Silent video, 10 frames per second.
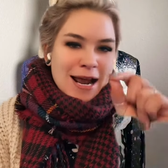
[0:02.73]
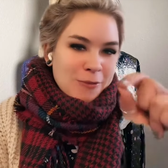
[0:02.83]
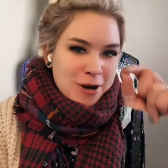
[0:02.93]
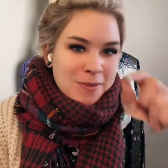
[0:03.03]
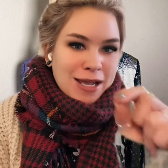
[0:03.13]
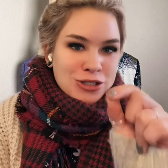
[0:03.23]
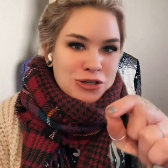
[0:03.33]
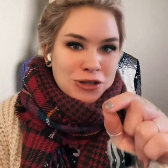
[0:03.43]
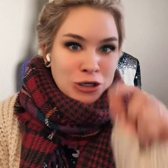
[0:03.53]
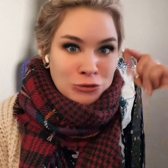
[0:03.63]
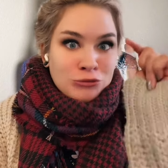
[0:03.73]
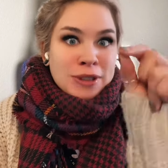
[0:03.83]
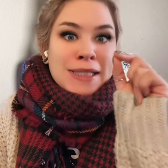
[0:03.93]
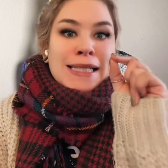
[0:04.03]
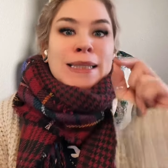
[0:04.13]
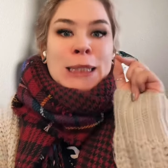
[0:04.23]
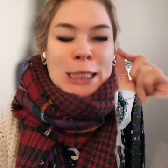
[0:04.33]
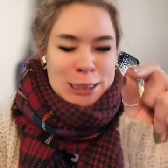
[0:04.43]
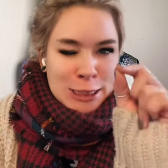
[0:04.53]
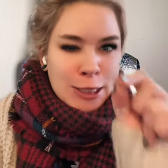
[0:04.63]
and I want to make sure that you're really
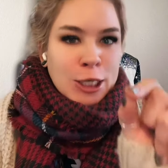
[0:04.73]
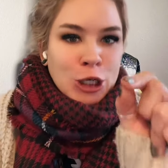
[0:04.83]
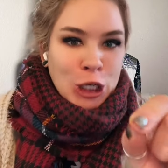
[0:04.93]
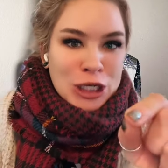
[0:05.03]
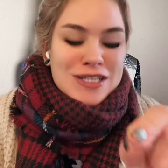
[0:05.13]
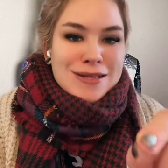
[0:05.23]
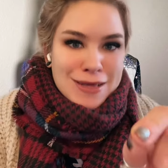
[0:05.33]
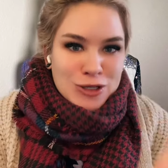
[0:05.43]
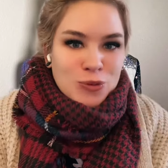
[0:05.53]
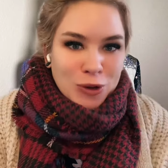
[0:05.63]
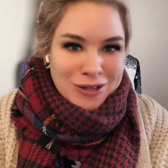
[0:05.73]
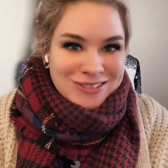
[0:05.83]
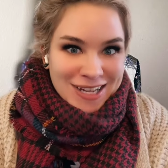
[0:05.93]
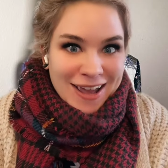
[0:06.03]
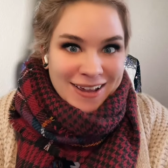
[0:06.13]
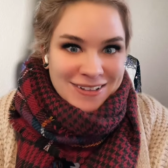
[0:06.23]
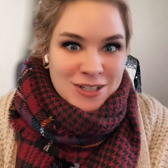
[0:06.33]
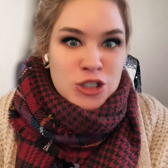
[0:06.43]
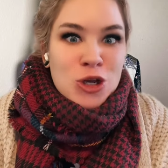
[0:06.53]
listening good to this one. Yeah?